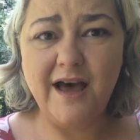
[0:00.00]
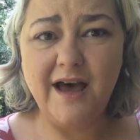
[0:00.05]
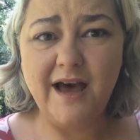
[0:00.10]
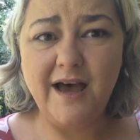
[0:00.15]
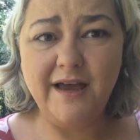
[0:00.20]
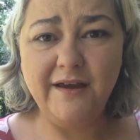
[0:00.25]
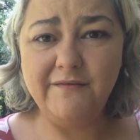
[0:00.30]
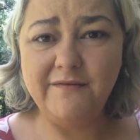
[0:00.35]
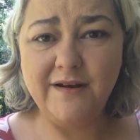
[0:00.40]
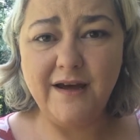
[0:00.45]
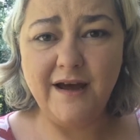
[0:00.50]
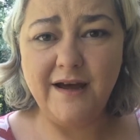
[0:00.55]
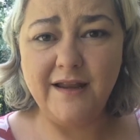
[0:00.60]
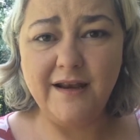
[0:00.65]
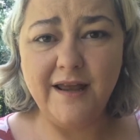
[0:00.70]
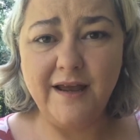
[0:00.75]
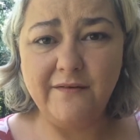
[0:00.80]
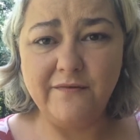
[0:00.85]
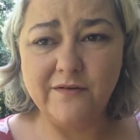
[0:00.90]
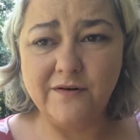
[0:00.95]
I have not
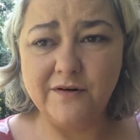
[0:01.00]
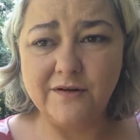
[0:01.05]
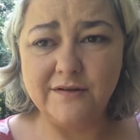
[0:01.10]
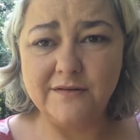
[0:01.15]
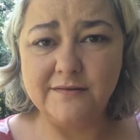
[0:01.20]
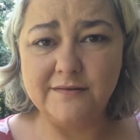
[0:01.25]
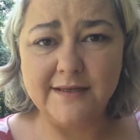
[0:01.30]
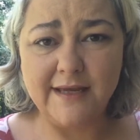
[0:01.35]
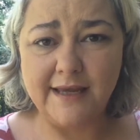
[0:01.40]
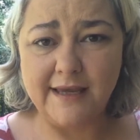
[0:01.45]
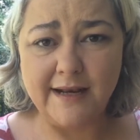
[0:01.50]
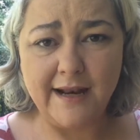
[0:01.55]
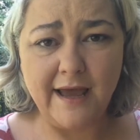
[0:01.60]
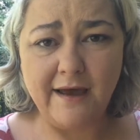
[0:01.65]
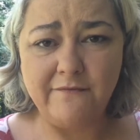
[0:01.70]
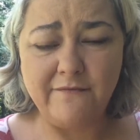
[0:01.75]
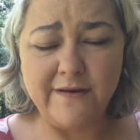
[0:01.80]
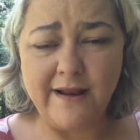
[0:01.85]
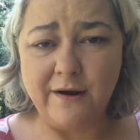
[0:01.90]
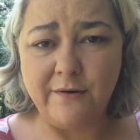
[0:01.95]
ever taken
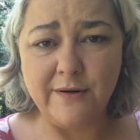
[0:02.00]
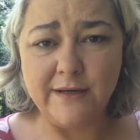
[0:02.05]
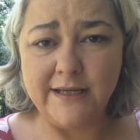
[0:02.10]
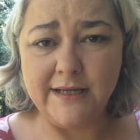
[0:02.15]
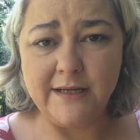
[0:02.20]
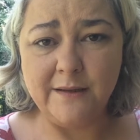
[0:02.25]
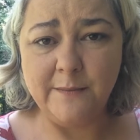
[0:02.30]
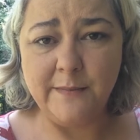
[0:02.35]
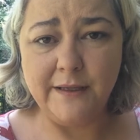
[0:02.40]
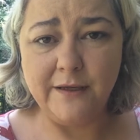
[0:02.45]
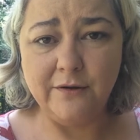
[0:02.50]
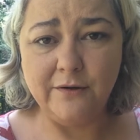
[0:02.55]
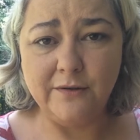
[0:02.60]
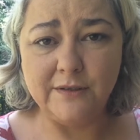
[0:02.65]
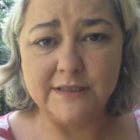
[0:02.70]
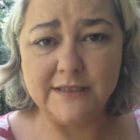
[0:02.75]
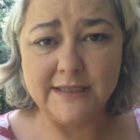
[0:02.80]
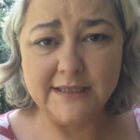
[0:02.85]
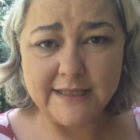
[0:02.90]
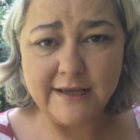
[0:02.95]
half an hour to eat a meal
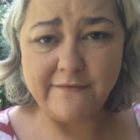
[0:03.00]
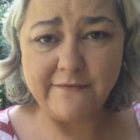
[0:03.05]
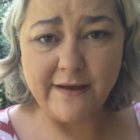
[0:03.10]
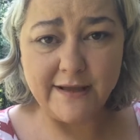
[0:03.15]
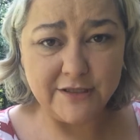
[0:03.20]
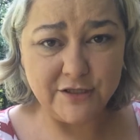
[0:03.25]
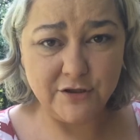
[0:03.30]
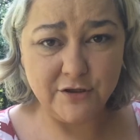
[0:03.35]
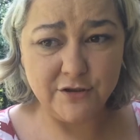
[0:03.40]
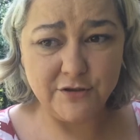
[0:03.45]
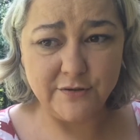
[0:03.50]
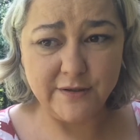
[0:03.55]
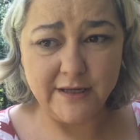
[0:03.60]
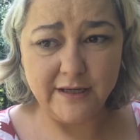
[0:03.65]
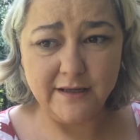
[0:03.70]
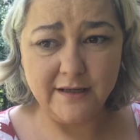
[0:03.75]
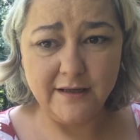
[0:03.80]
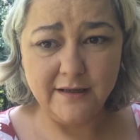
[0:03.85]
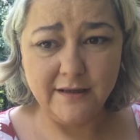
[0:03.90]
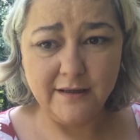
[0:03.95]
since I've had surgery.
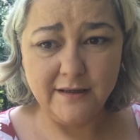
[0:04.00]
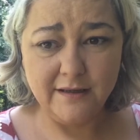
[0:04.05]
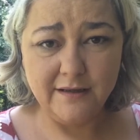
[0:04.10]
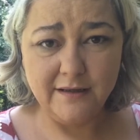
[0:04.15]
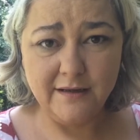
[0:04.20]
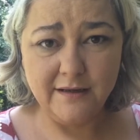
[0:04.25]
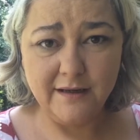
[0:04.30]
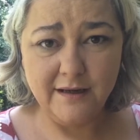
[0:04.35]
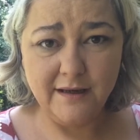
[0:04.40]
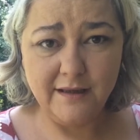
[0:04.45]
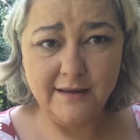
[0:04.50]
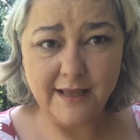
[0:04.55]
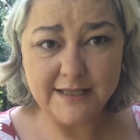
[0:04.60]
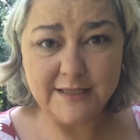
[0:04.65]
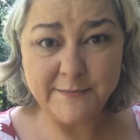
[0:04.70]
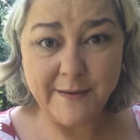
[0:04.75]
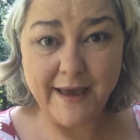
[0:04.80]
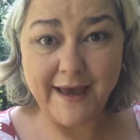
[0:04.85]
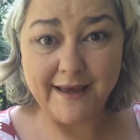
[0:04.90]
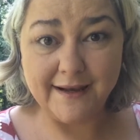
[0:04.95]

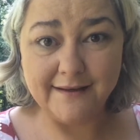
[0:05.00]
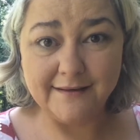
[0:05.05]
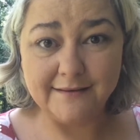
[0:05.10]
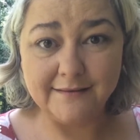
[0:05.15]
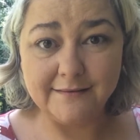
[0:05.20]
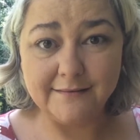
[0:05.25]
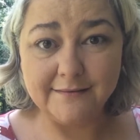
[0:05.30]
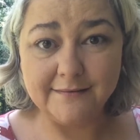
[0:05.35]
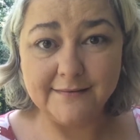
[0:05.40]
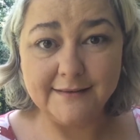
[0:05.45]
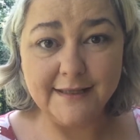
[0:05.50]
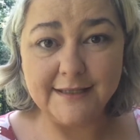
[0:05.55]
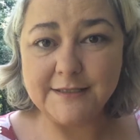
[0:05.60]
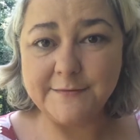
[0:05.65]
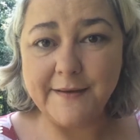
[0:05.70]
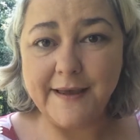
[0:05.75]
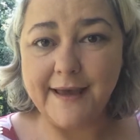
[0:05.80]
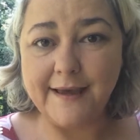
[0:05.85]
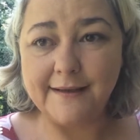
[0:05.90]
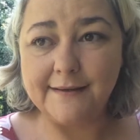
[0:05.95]
That's bad. That's
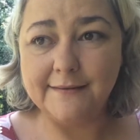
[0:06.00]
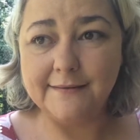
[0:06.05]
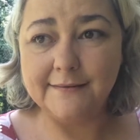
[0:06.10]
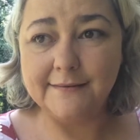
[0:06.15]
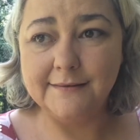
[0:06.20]
bad.